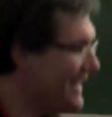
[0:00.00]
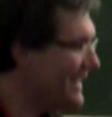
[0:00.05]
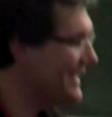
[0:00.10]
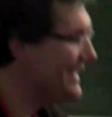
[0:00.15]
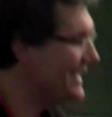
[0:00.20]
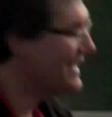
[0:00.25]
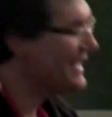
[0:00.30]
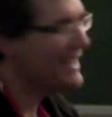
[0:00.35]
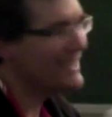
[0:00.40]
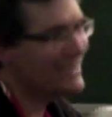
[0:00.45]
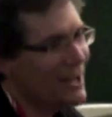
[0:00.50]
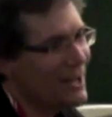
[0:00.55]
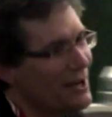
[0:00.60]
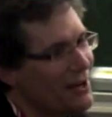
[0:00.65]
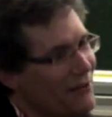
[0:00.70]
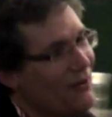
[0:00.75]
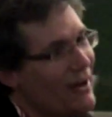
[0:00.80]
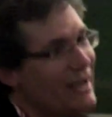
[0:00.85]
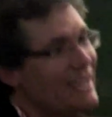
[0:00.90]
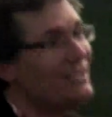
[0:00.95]
Uh,
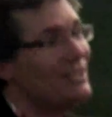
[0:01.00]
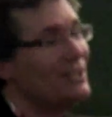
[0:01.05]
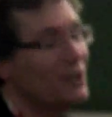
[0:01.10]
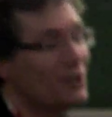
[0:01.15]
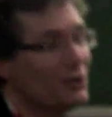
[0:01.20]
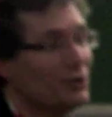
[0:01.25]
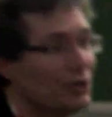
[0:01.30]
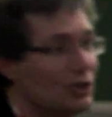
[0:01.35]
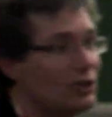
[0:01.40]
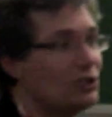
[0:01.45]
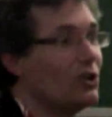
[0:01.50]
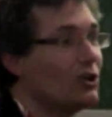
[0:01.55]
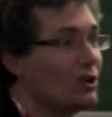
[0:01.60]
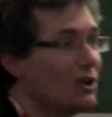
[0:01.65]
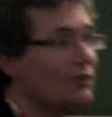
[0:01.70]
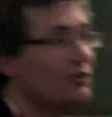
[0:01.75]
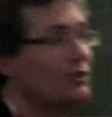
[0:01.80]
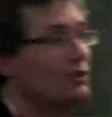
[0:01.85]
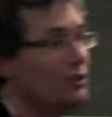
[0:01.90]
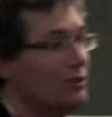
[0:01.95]
it's only funny to you
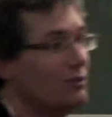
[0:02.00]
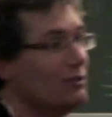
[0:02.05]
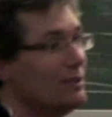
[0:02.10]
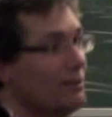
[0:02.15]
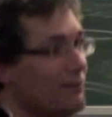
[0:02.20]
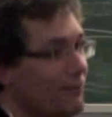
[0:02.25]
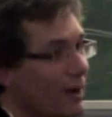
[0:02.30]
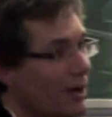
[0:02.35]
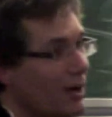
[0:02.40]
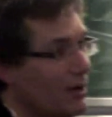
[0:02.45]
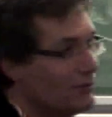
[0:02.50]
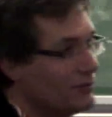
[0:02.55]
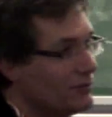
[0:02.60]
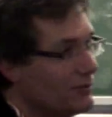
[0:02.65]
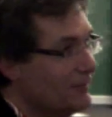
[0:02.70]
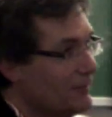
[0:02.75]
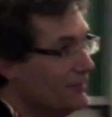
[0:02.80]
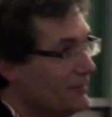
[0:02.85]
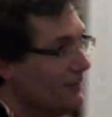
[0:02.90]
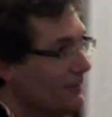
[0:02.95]
because you're not the students
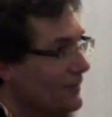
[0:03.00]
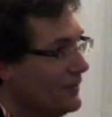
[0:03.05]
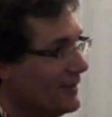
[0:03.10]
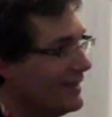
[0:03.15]
involved.